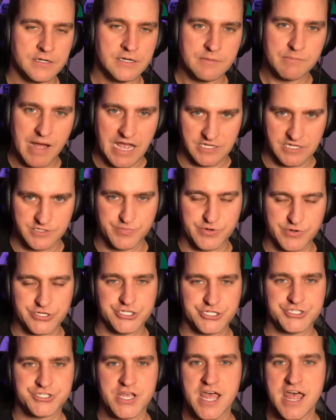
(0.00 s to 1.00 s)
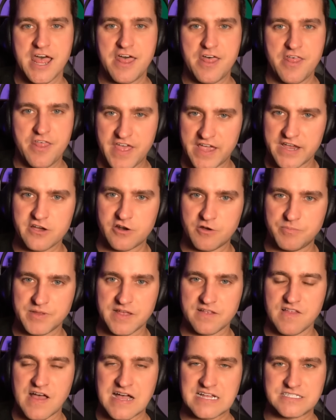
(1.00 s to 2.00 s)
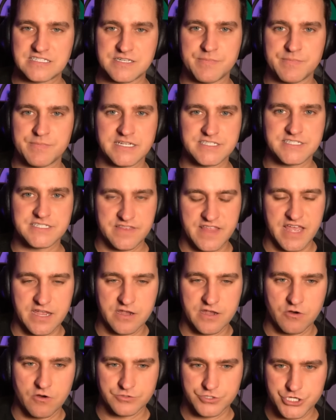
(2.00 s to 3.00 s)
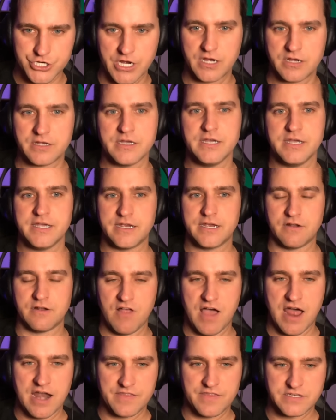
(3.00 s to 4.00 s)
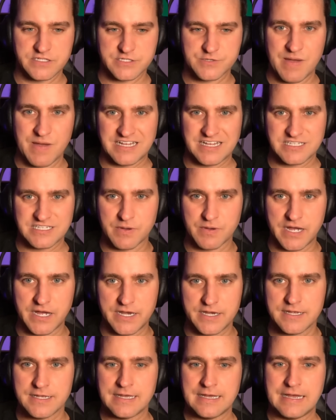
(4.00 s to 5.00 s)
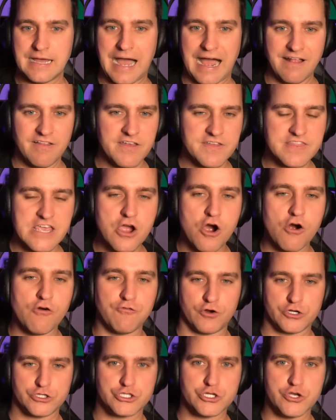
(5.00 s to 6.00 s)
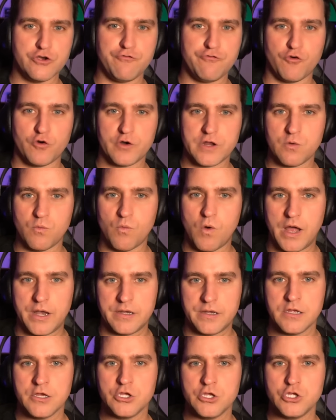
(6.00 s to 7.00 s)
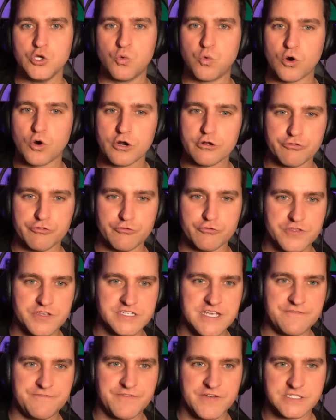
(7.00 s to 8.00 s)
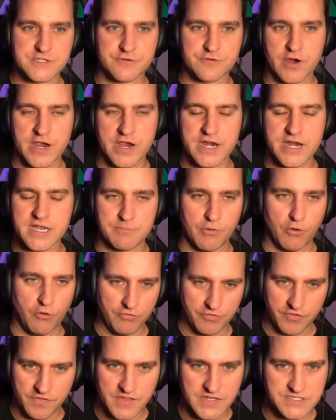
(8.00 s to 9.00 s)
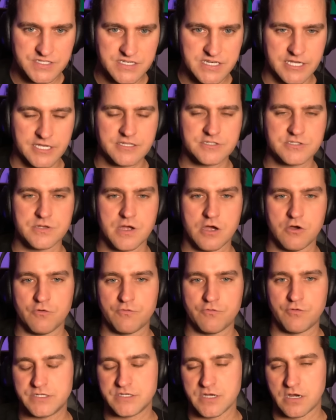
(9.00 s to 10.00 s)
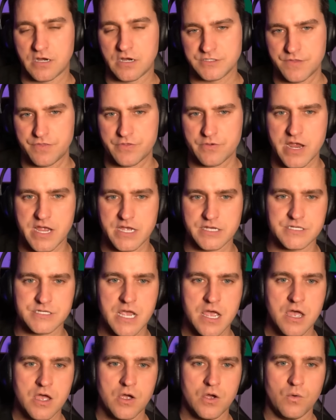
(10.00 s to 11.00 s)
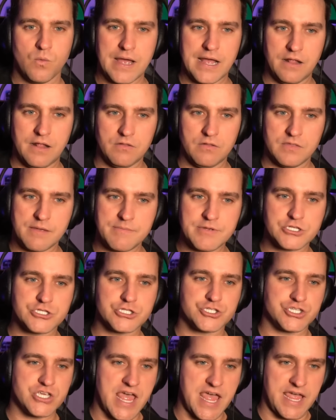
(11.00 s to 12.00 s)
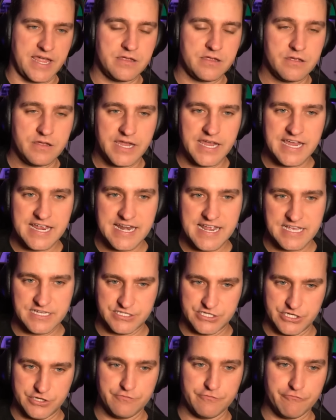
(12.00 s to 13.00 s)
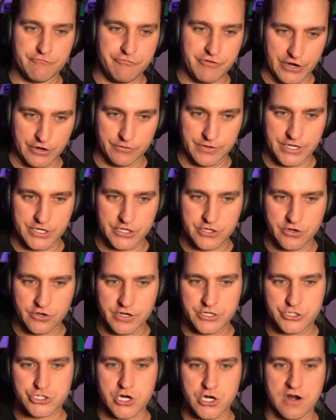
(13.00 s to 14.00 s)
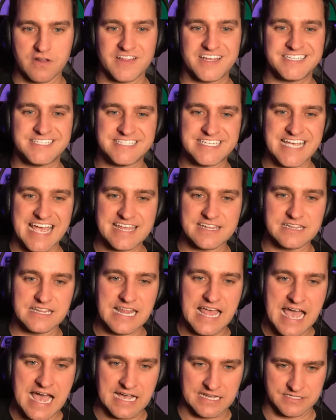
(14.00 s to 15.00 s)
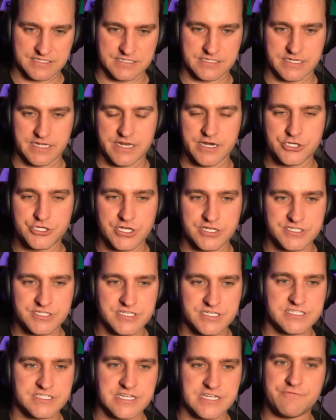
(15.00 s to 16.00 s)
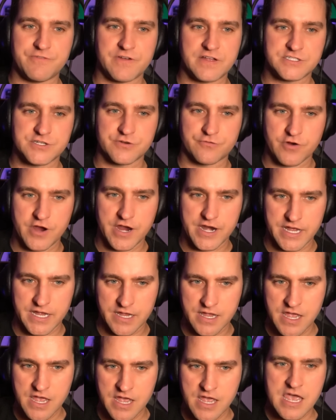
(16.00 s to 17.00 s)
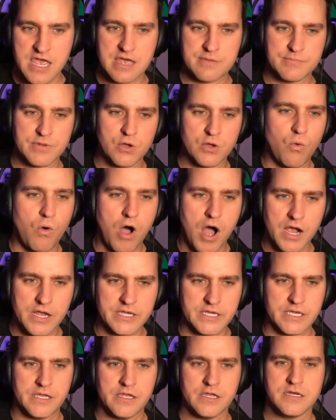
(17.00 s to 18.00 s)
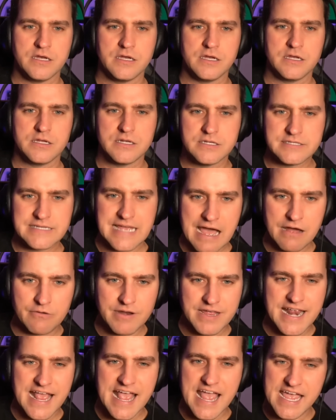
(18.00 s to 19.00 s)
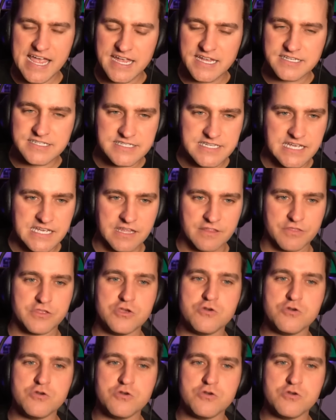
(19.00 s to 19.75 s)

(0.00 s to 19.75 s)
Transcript: Miles Bridges, they gonna play lots of minutes and they gonna chuck in a lot of these spots. But I like the over 241. You work through the defensive rating of both of these teams over at Dunks and Threes. Well, let me just say it isn't very good. Charlotte dead last in adjusted defensive rating, and Milwaukee down at 18th.